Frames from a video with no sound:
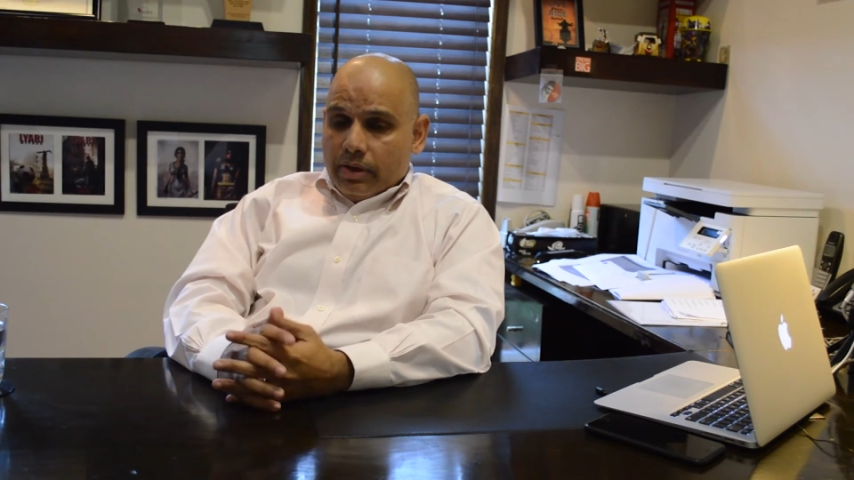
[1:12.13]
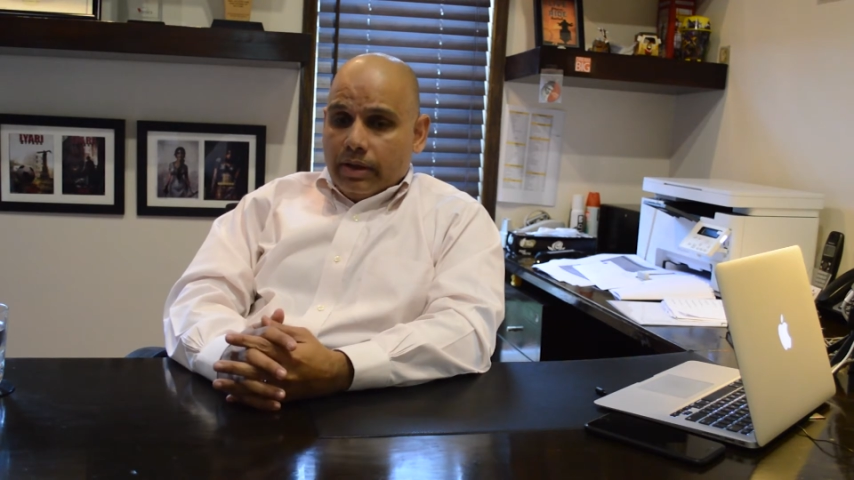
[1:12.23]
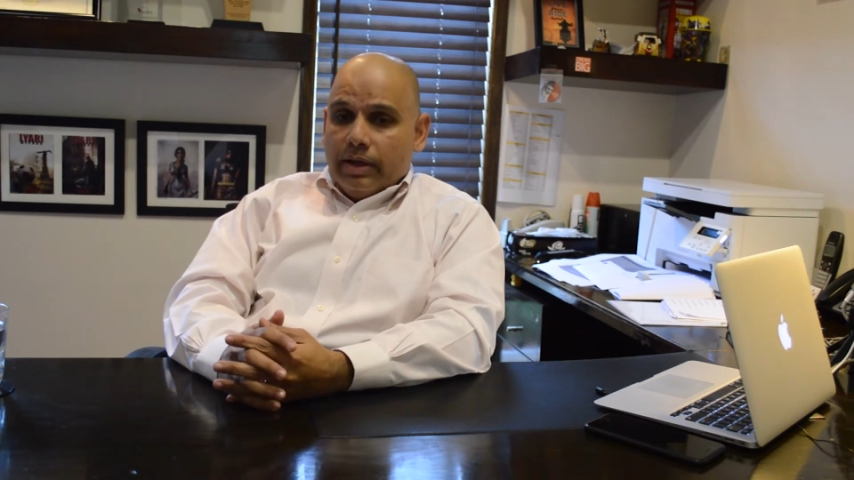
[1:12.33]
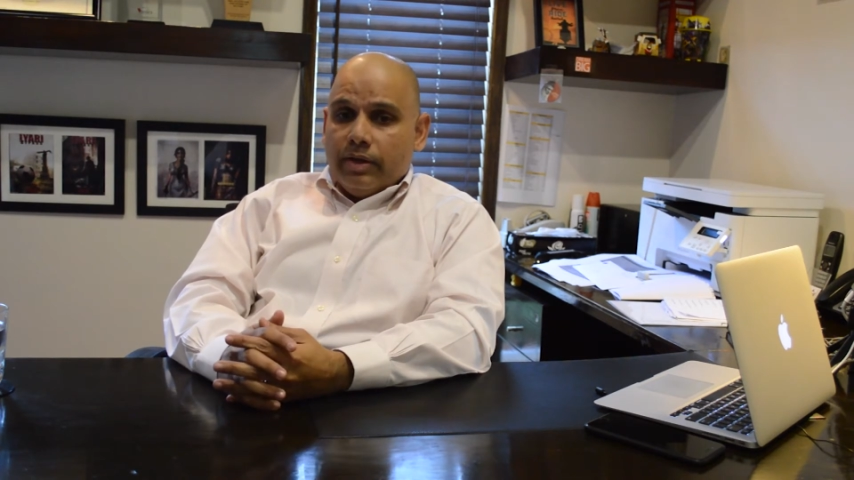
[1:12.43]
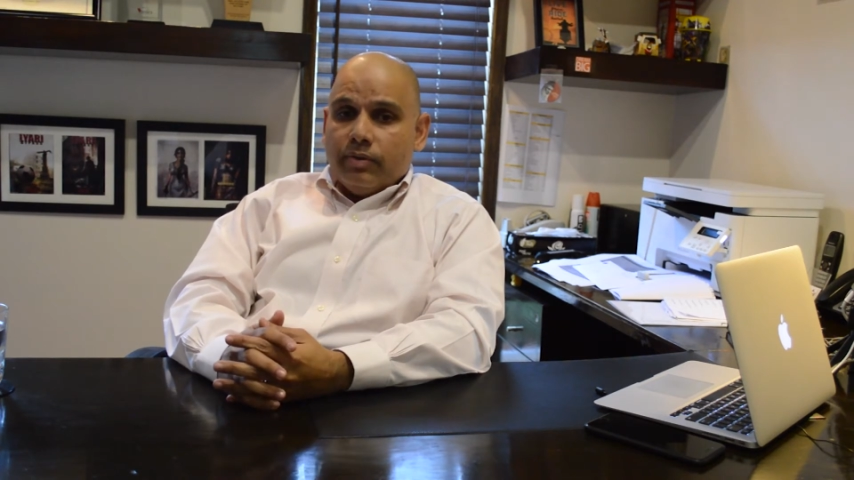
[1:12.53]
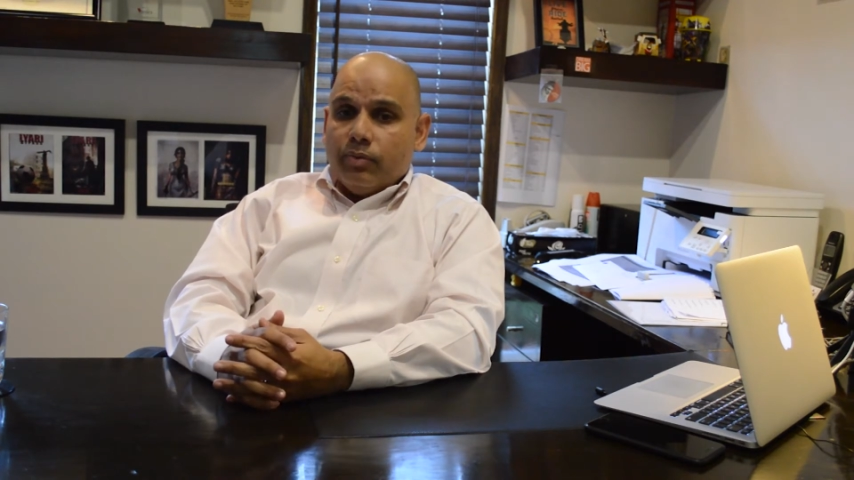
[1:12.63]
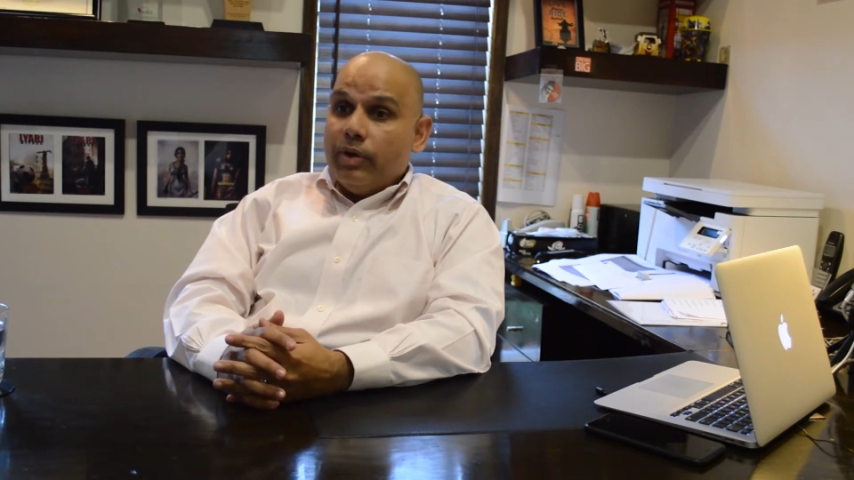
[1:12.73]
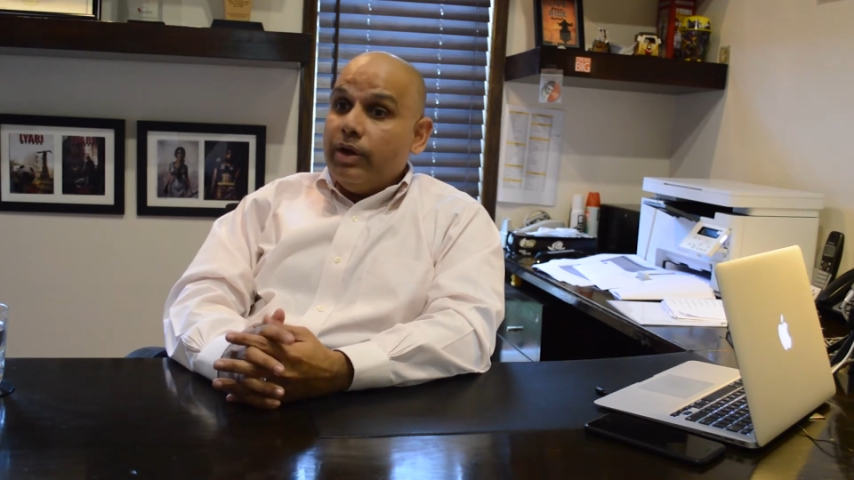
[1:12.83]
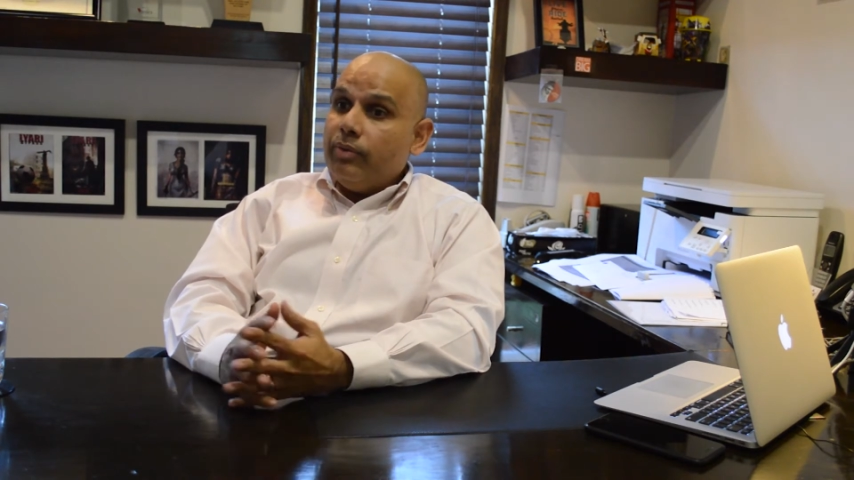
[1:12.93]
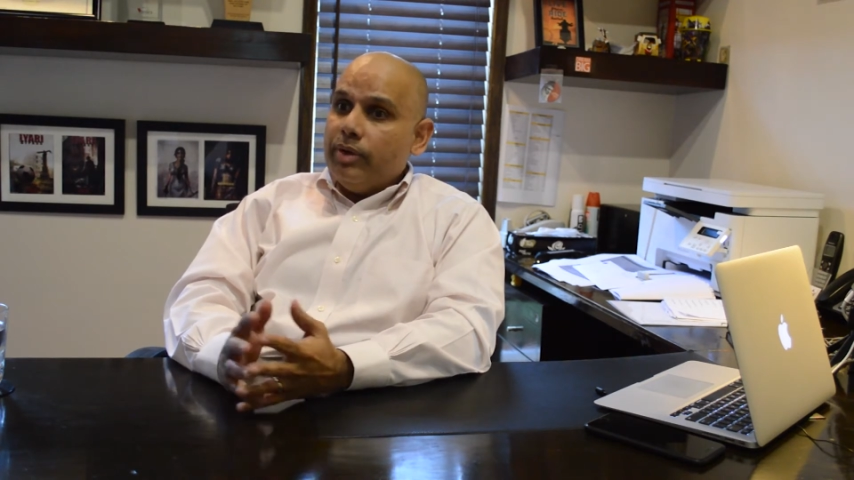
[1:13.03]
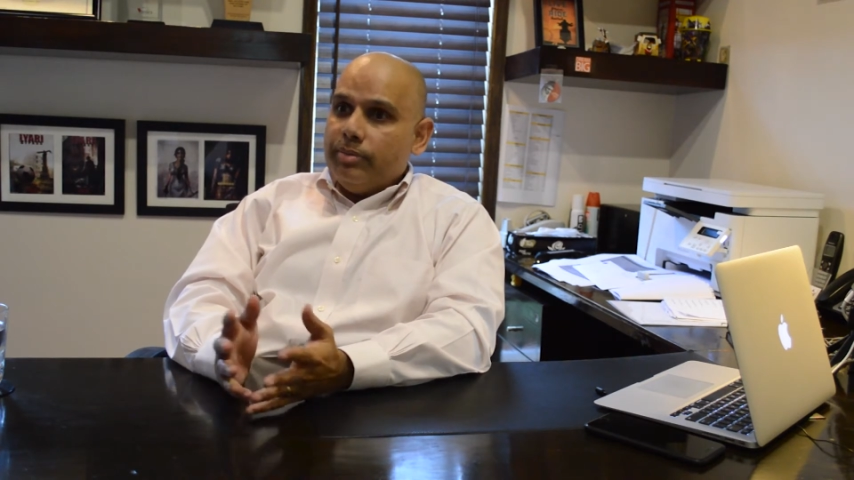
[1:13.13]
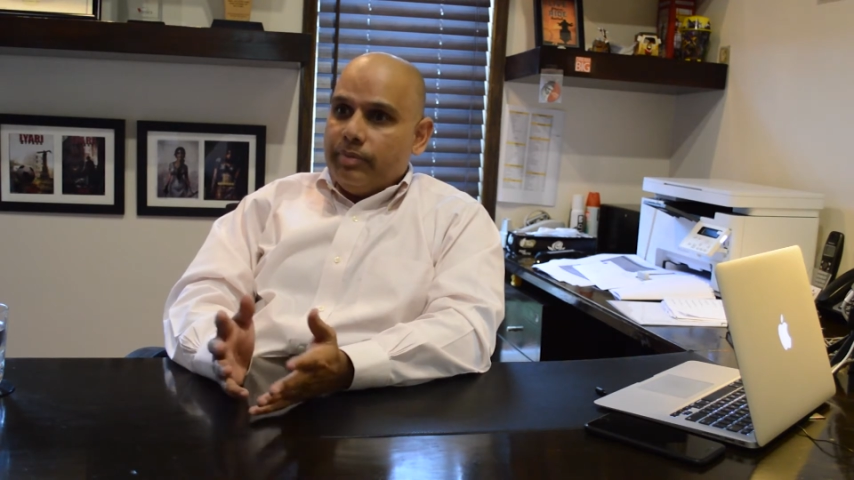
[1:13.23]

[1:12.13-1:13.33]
in where we're